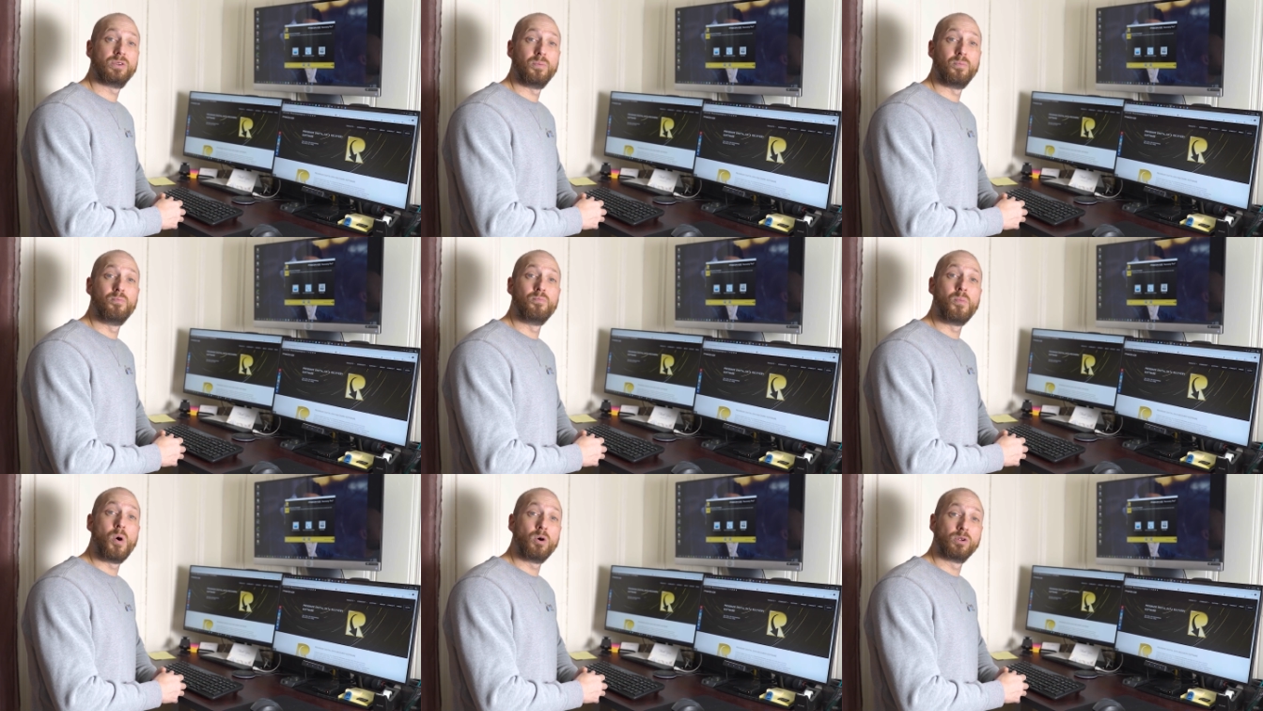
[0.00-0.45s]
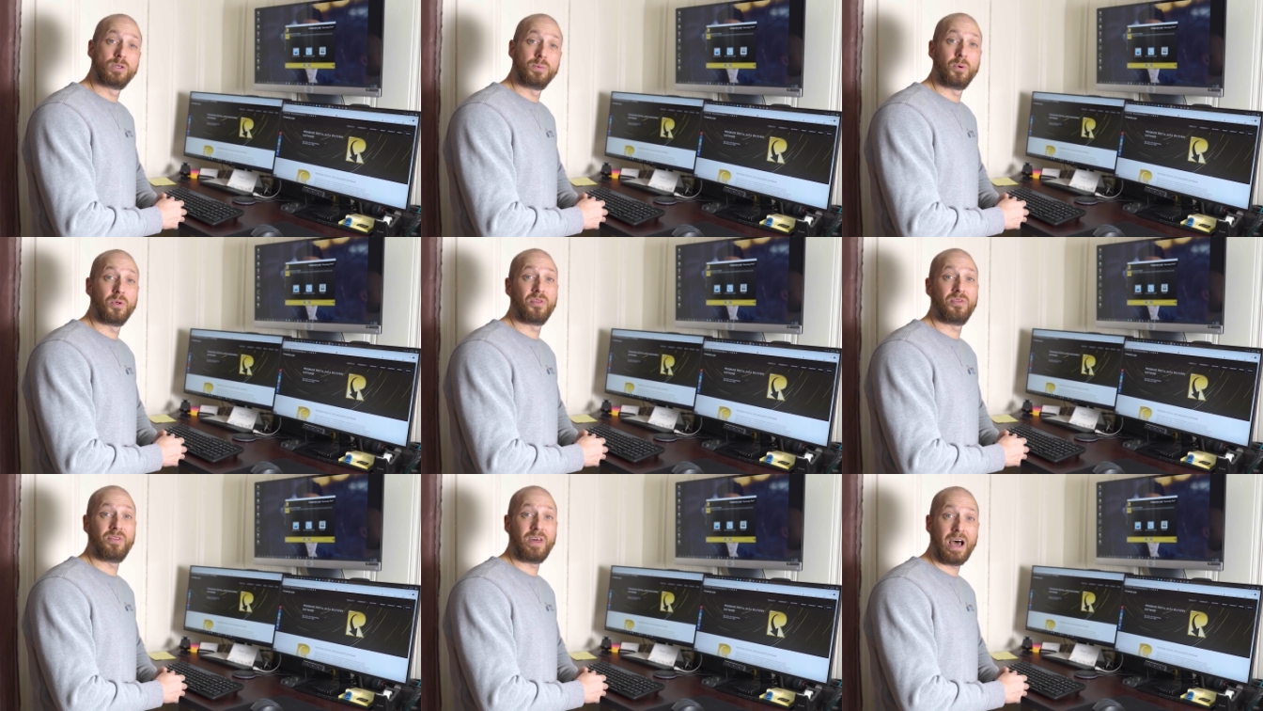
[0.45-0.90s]
to
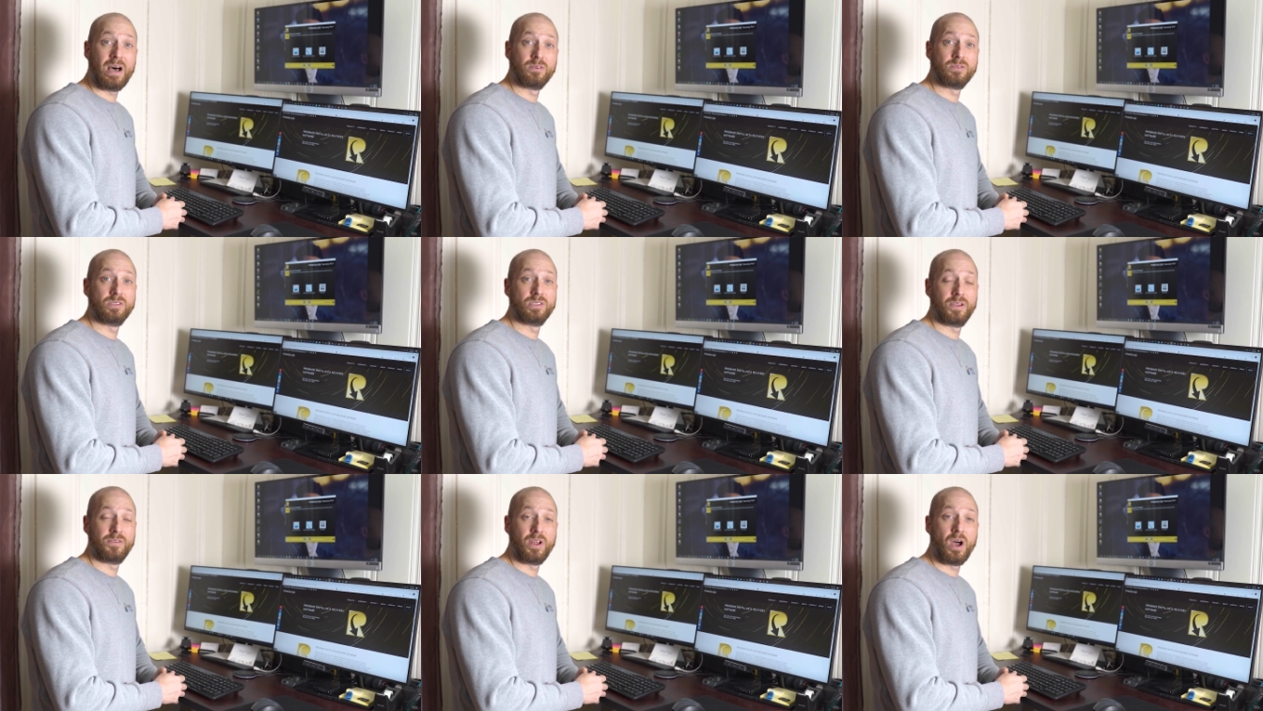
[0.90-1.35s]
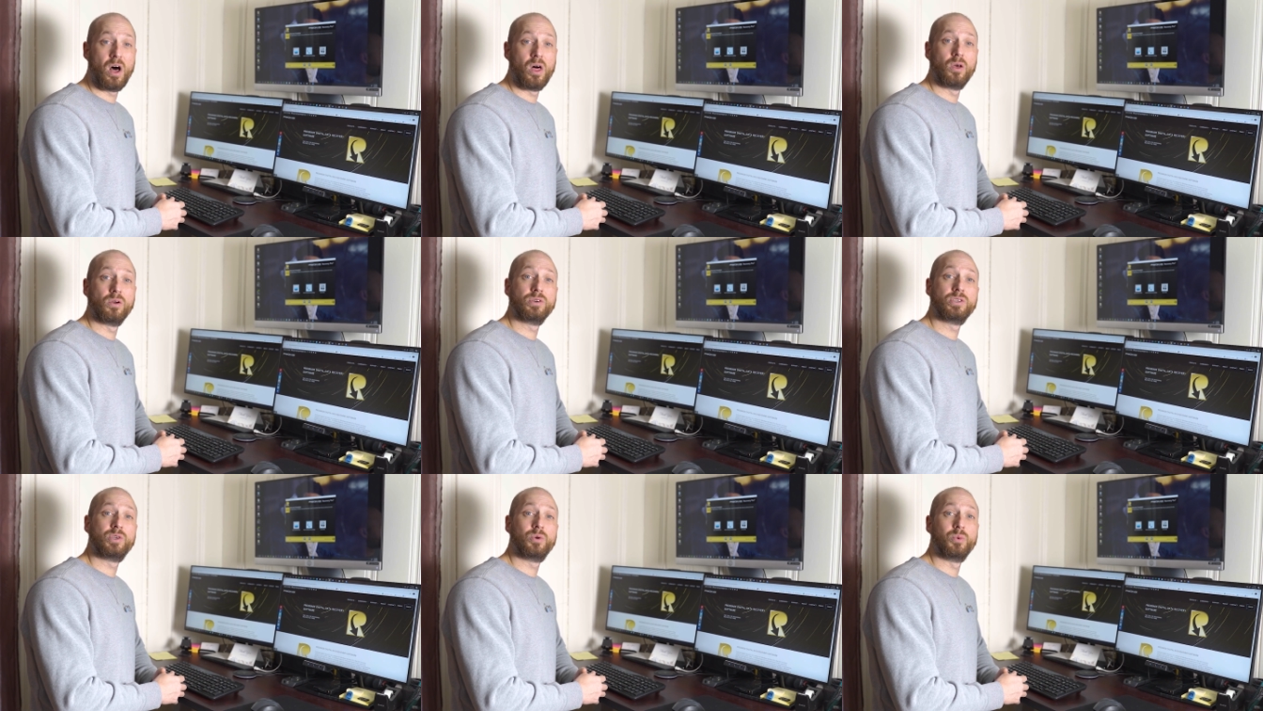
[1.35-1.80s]
multiple thousands of
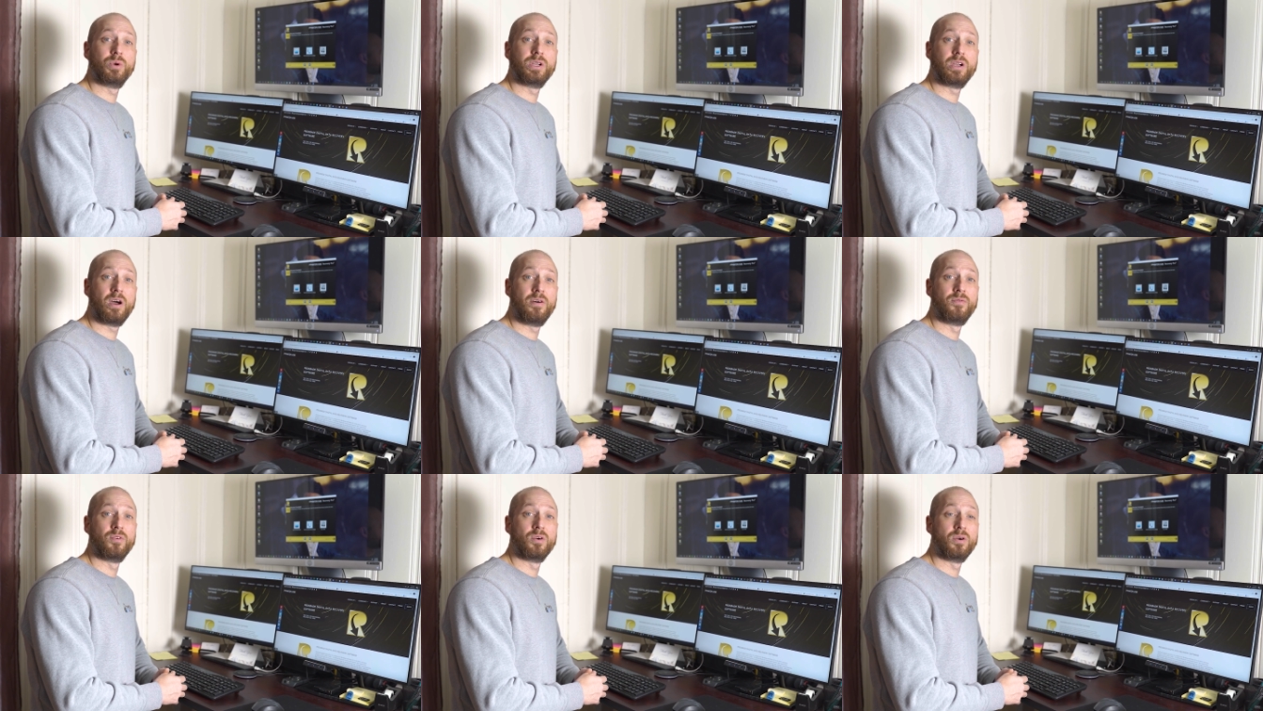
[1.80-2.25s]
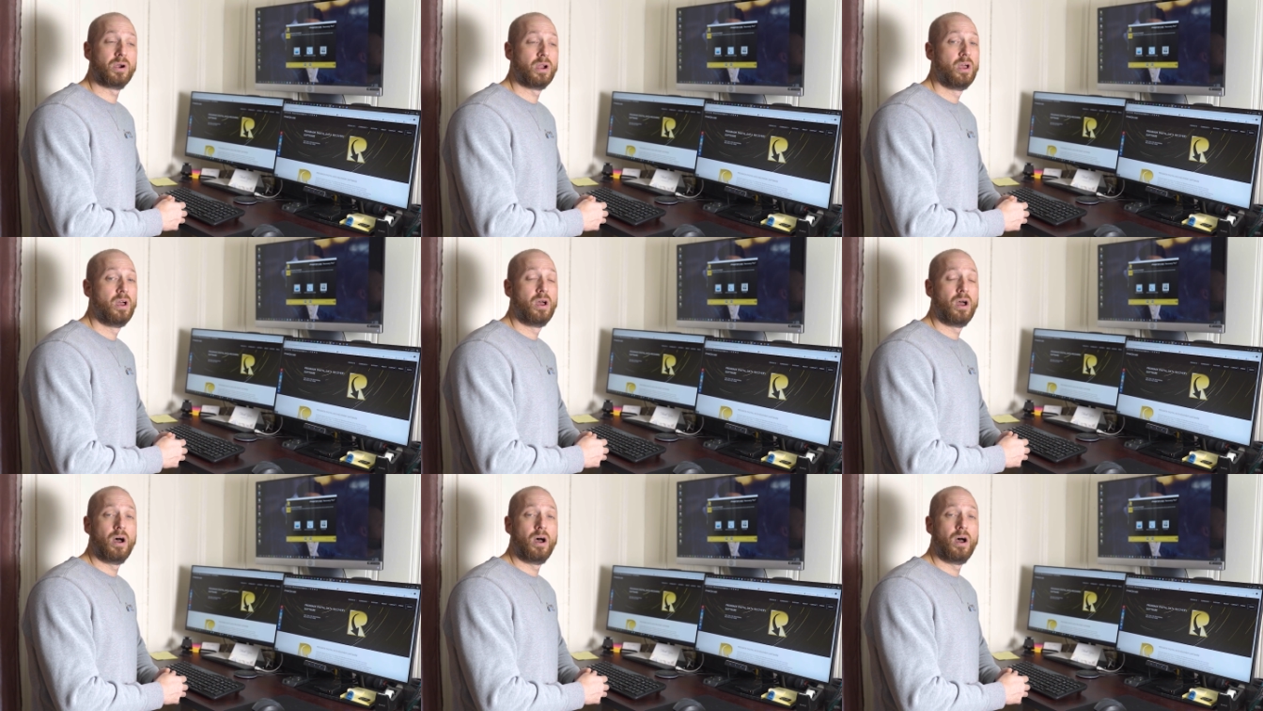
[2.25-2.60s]
dollars to recover